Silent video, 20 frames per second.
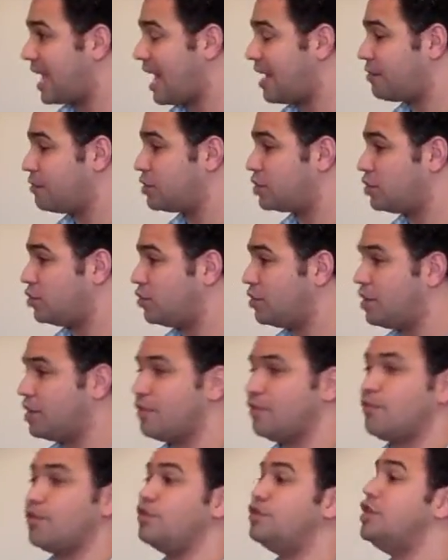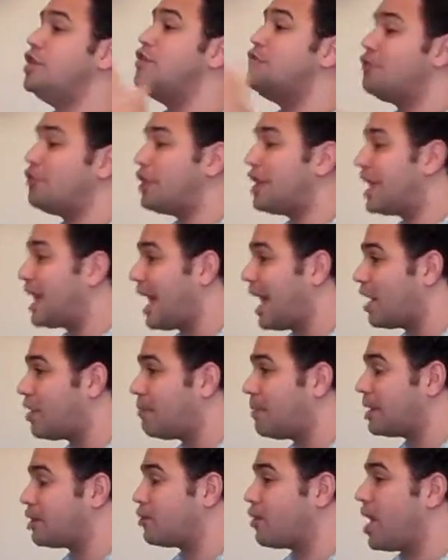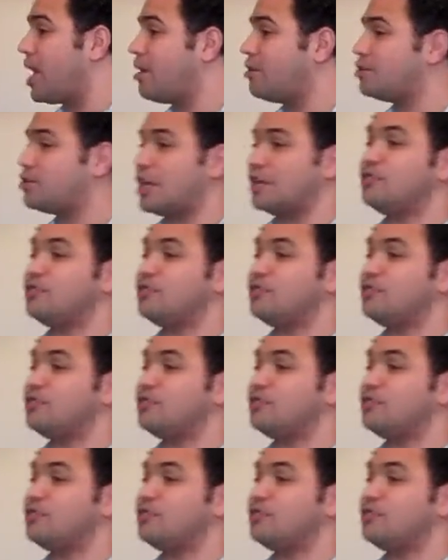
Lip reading: kind of students from different kind of backgrounds,